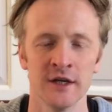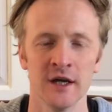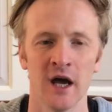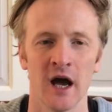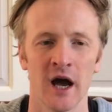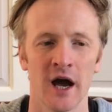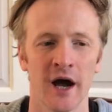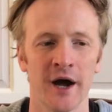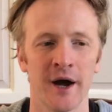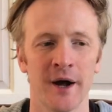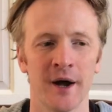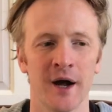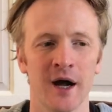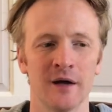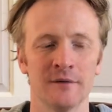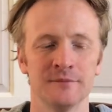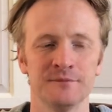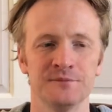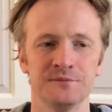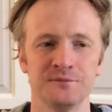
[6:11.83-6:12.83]

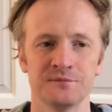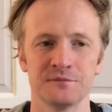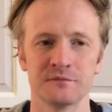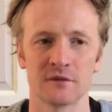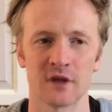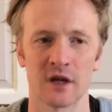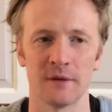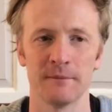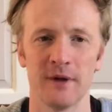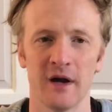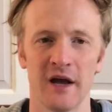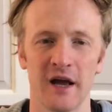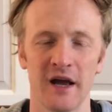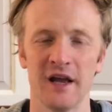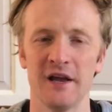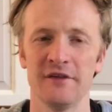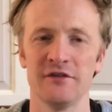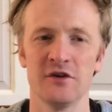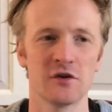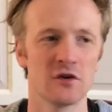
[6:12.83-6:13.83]
But
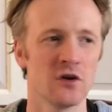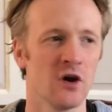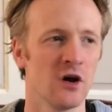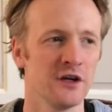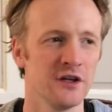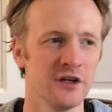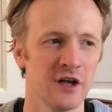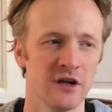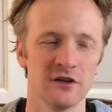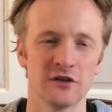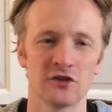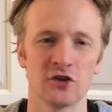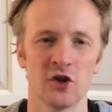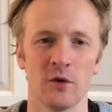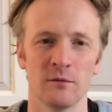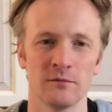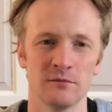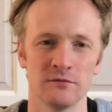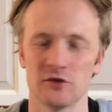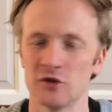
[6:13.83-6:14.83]
if you've got, the
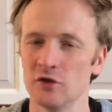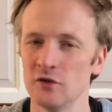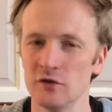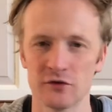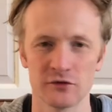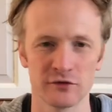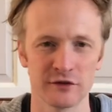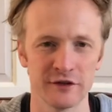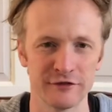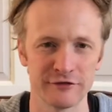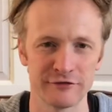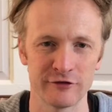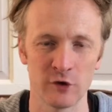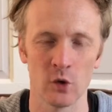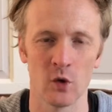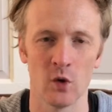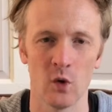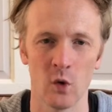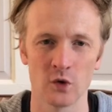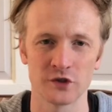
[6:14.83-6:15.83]
top 2, 3,
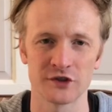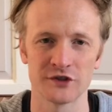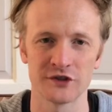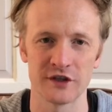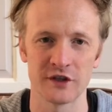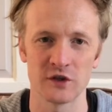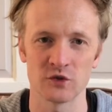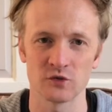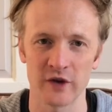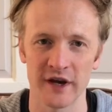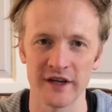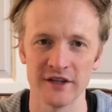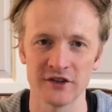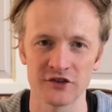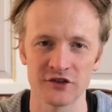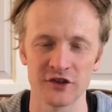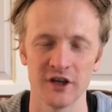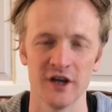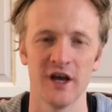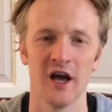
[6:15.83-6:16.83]
4 horses in the
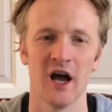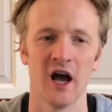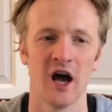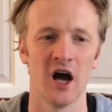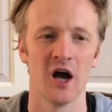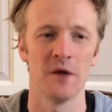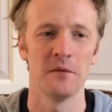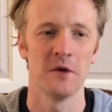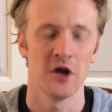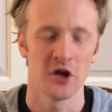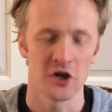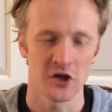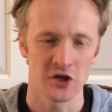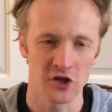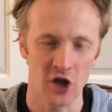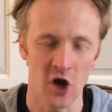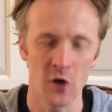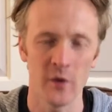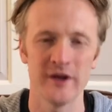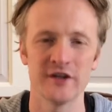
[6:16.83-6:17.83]
race,
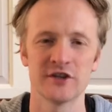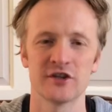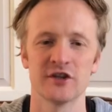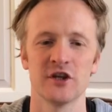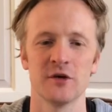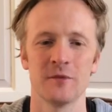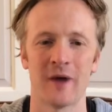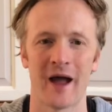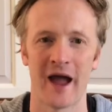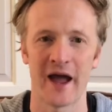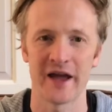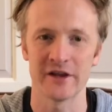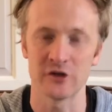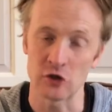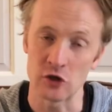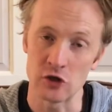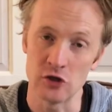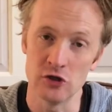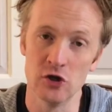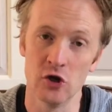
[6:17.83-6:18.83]
go into them and
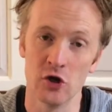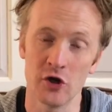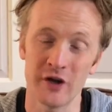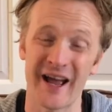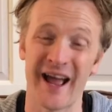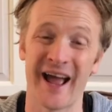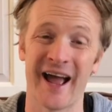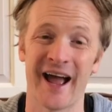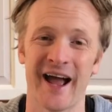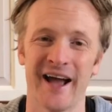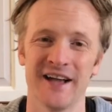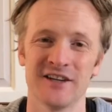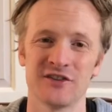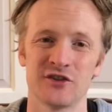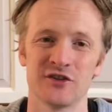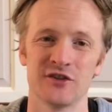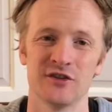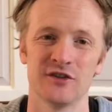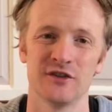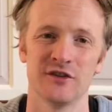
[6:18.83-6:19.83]
look
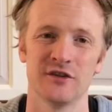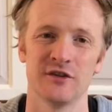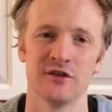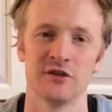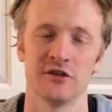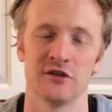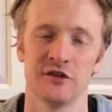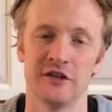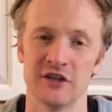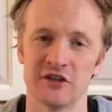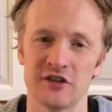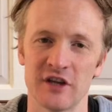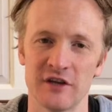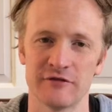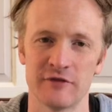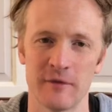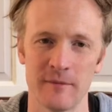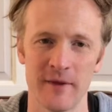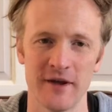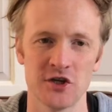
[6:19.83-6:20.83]
at this
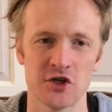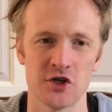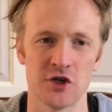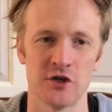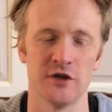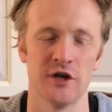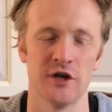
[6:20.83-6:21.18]
information.